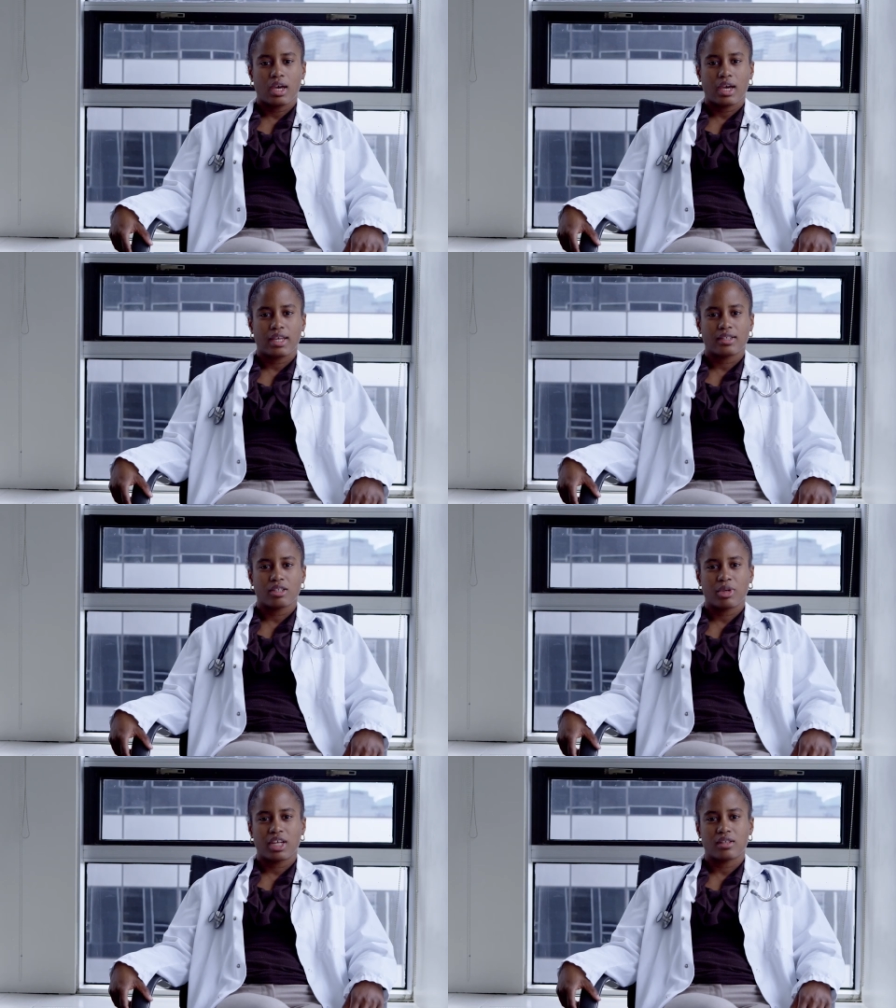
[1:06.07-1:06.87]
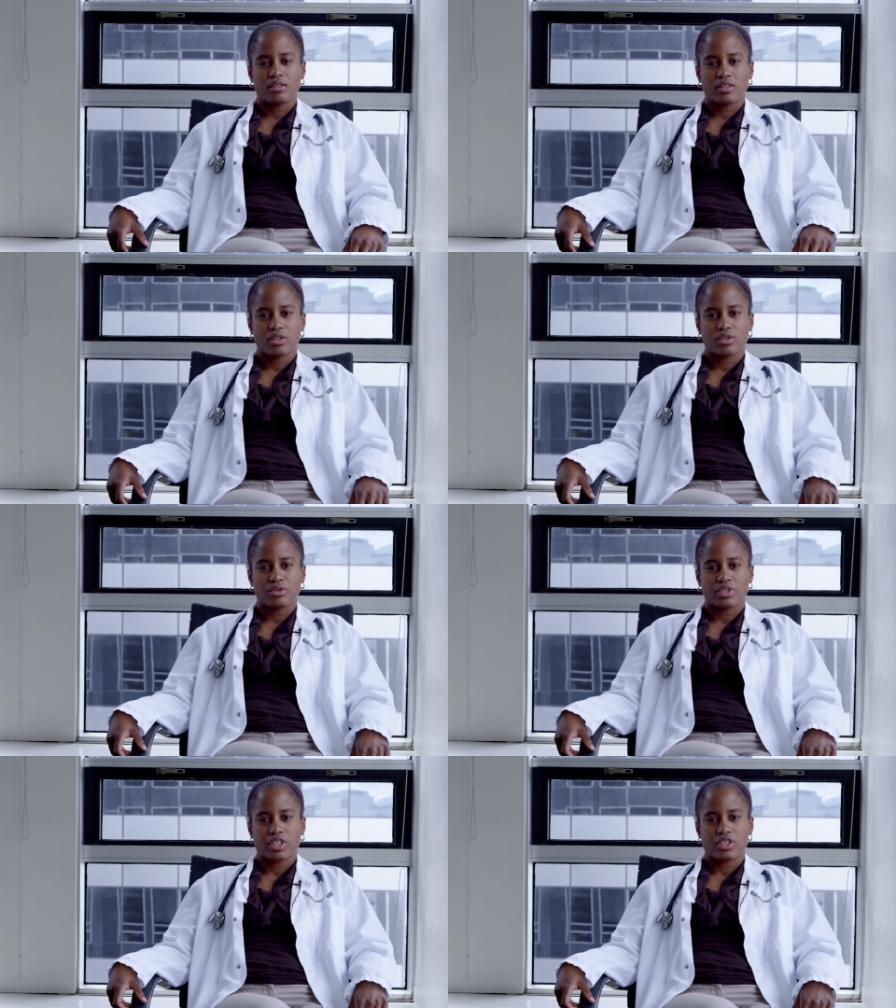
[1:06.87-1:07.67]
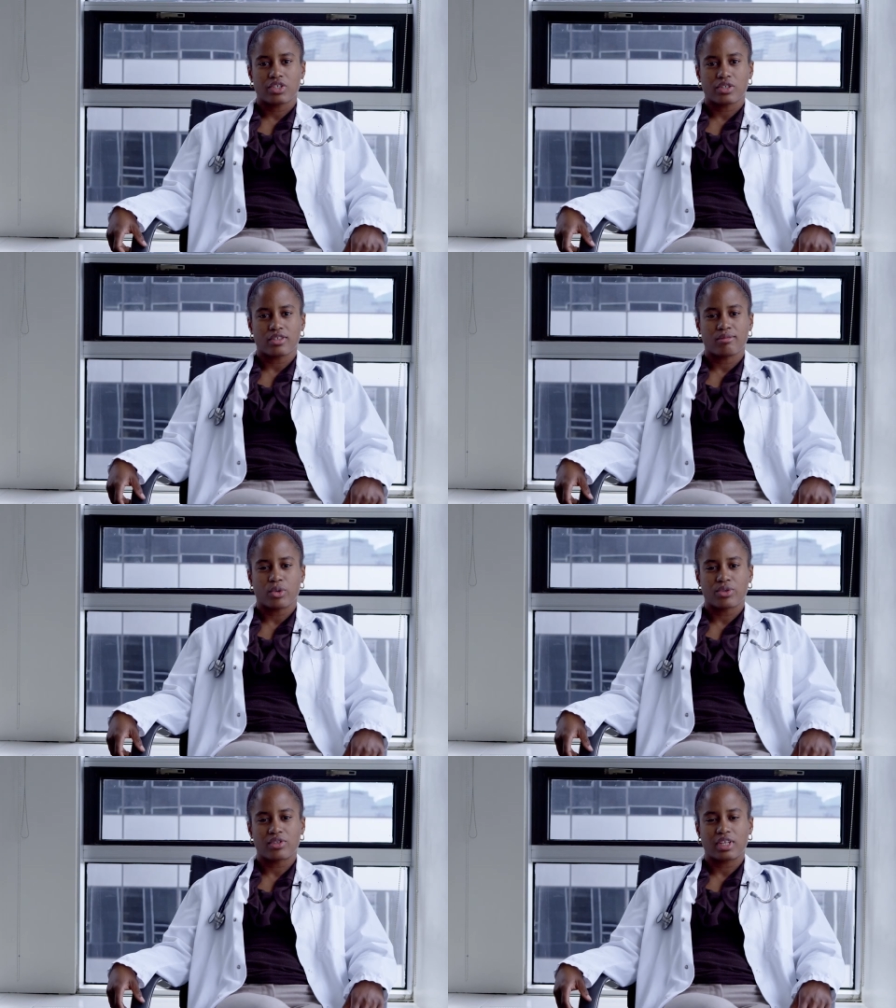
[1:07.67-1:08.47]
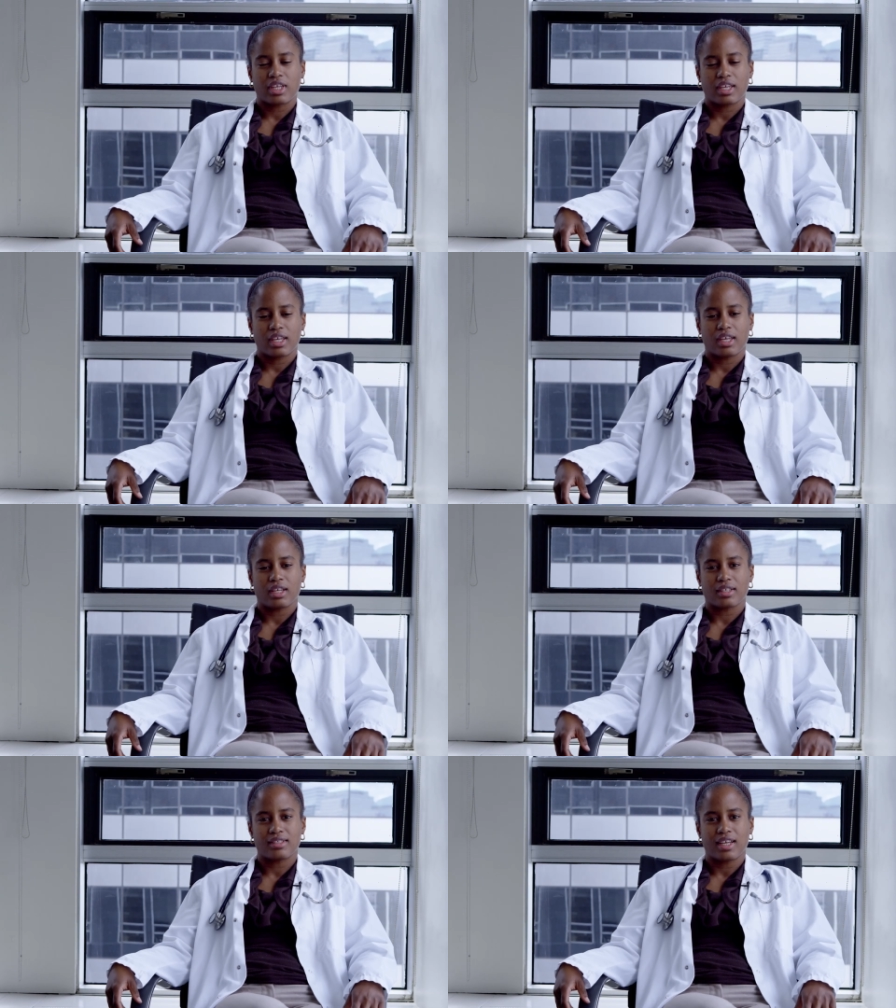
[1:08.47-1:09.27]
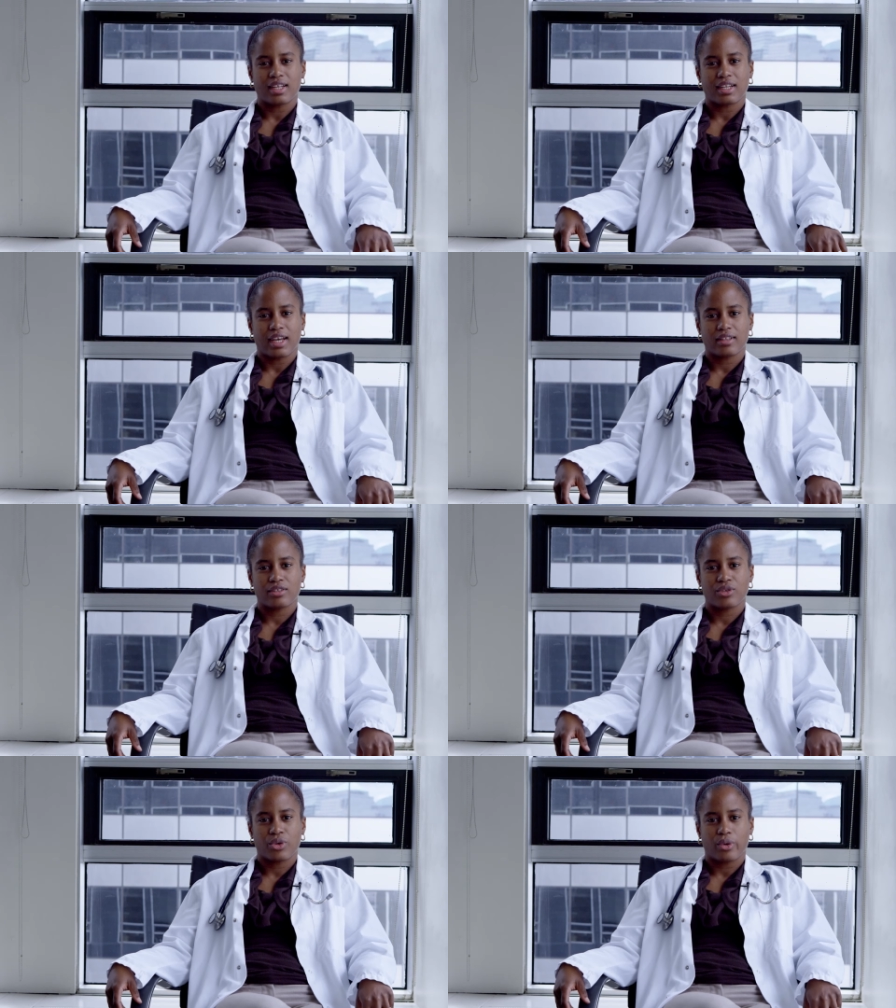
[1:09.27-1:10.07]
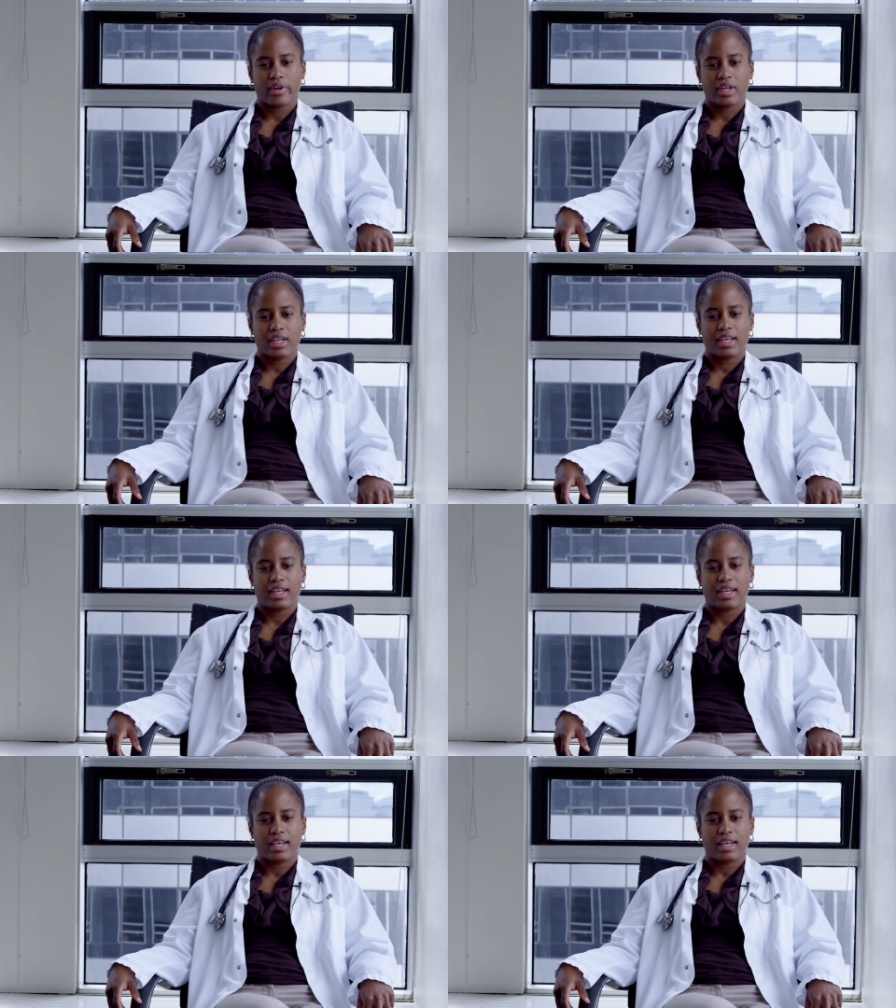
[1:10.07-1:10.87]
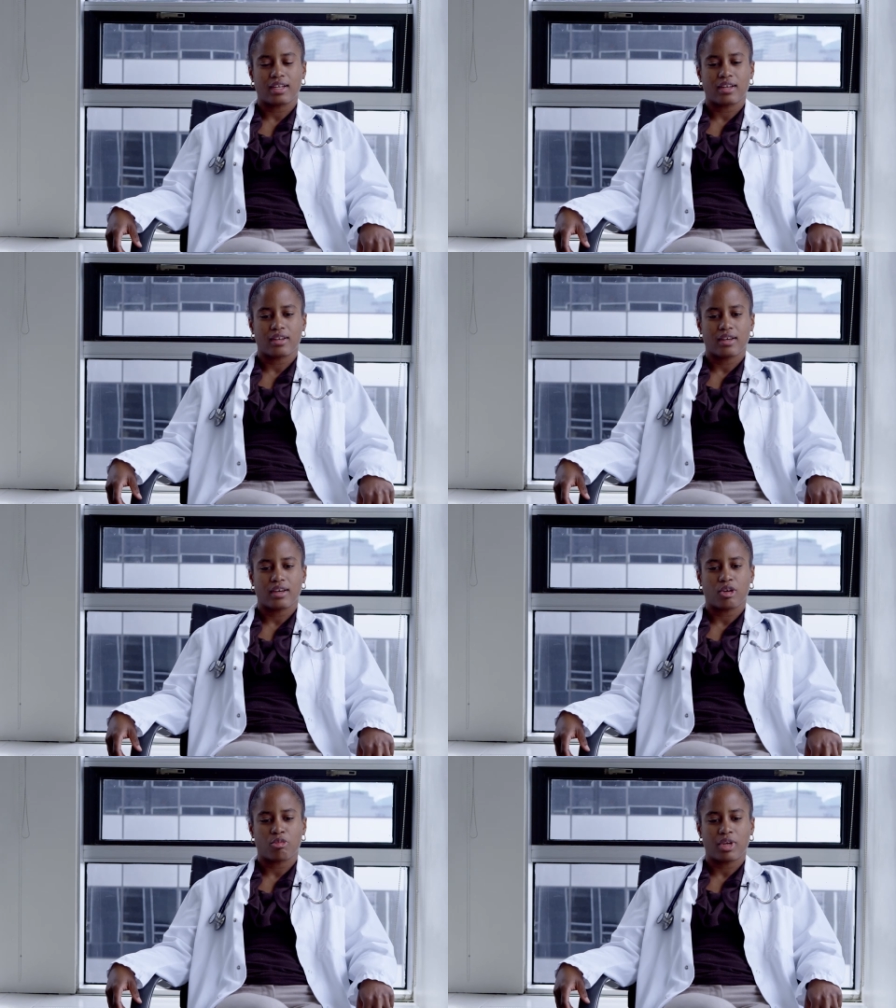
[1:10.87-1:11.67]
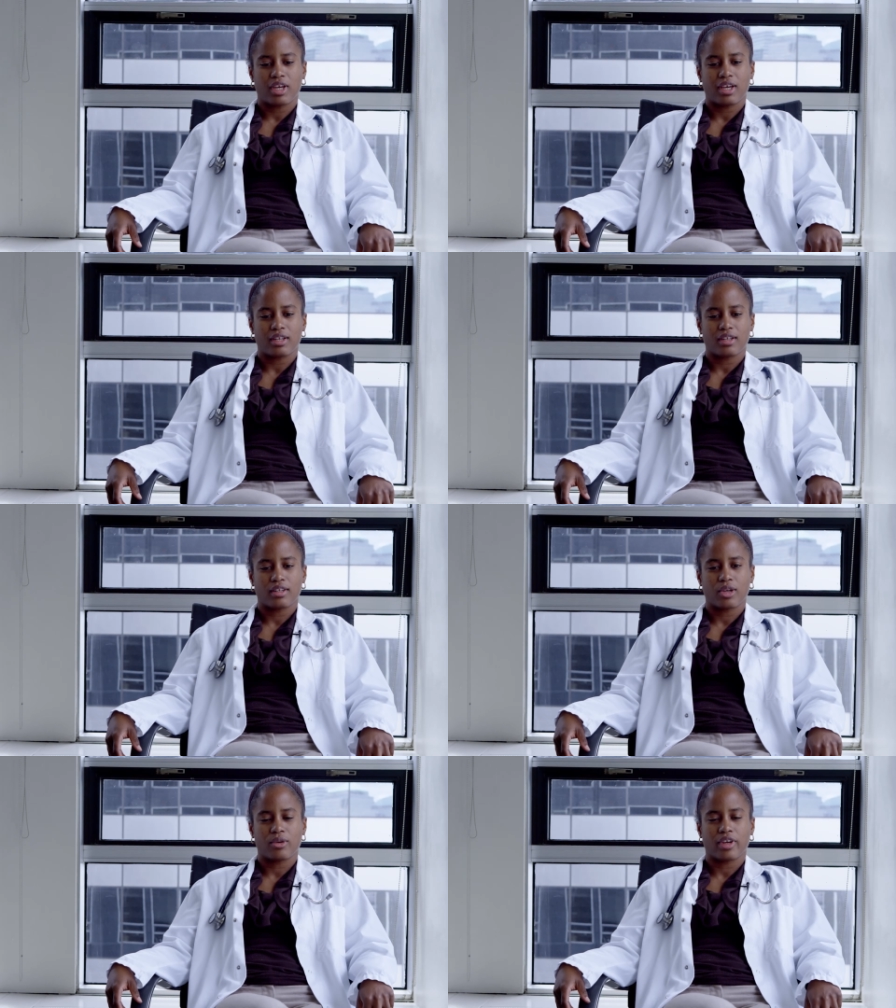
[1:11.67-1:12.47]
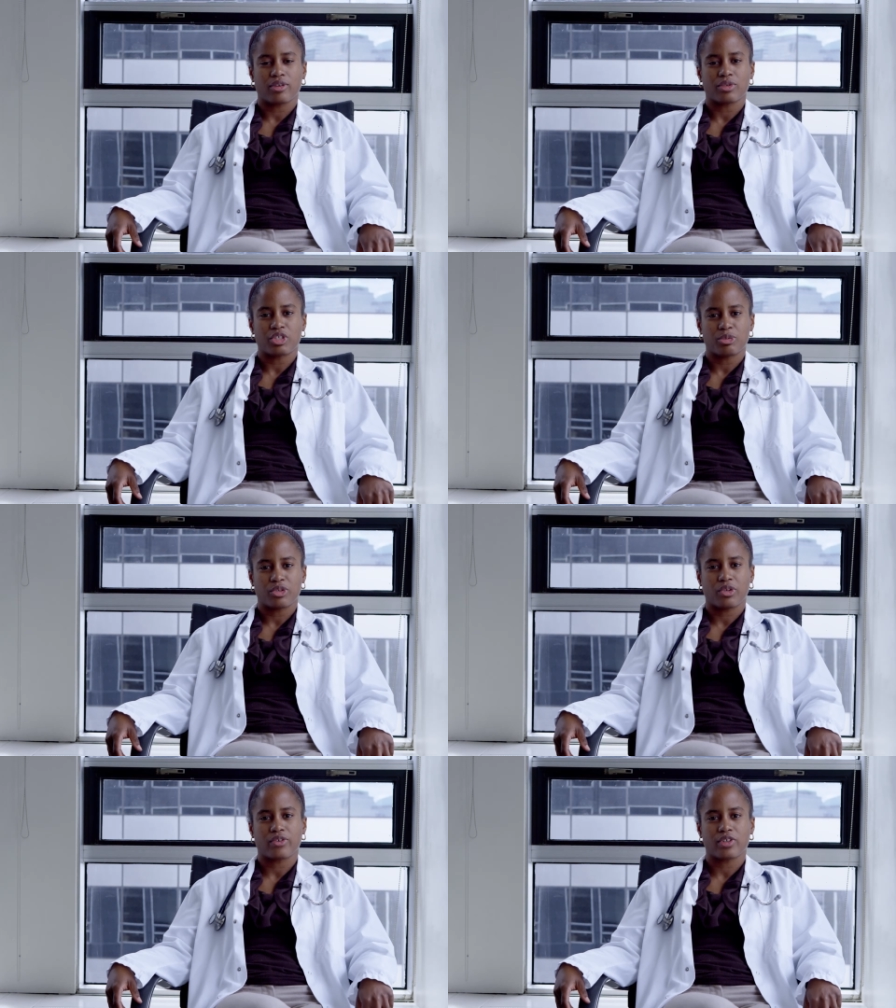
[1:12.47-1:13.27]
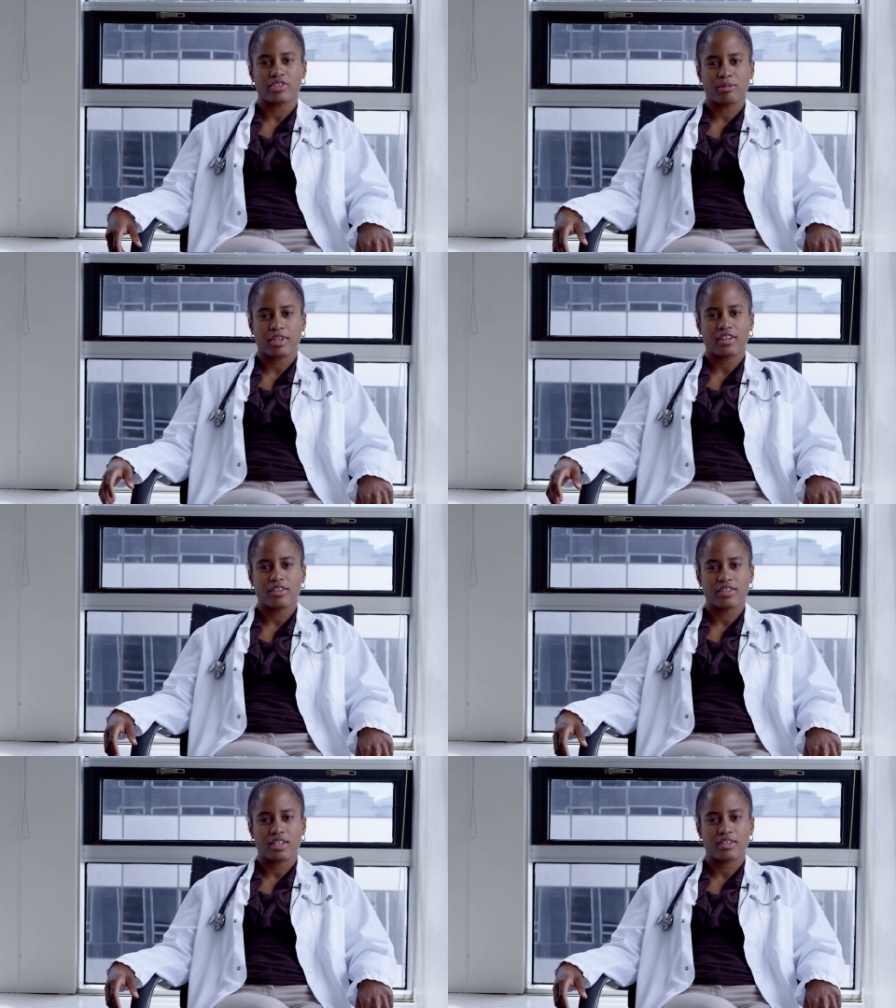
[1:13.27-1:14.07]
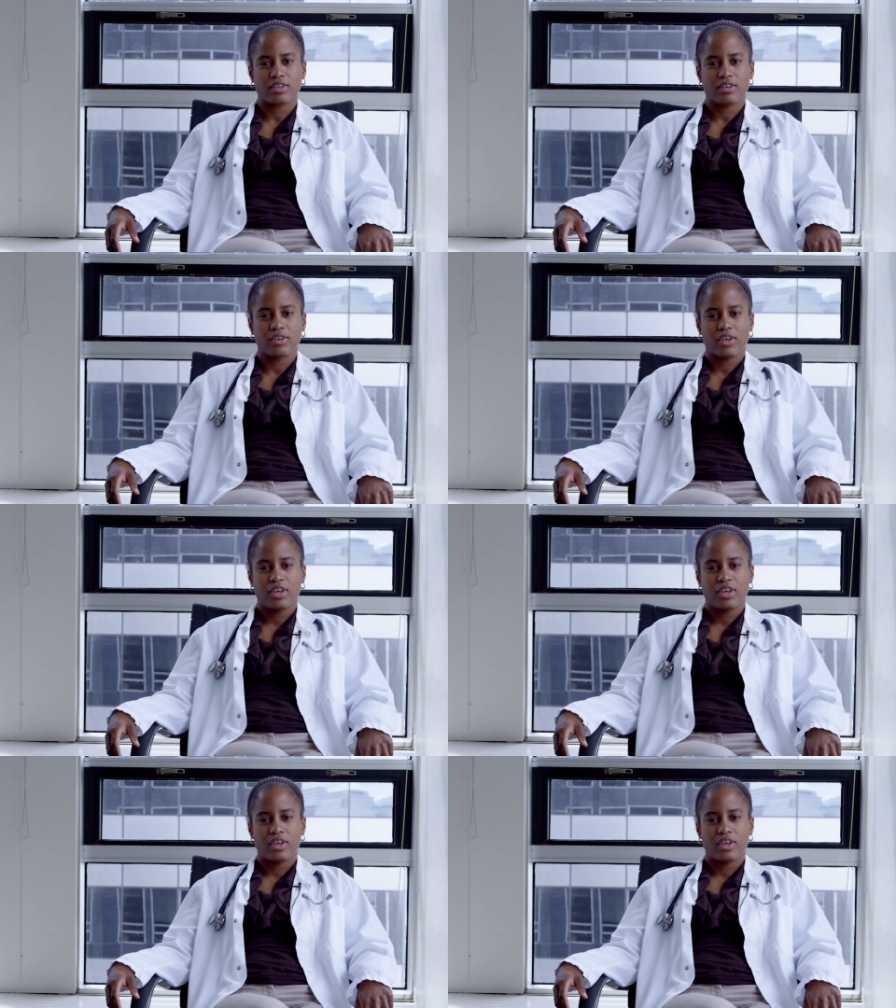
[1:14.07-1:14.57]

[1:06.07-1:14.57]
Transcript: I did my clinical rotations mostly in Staten Island, New York, and um, at, they were at Richmond University Medical Center.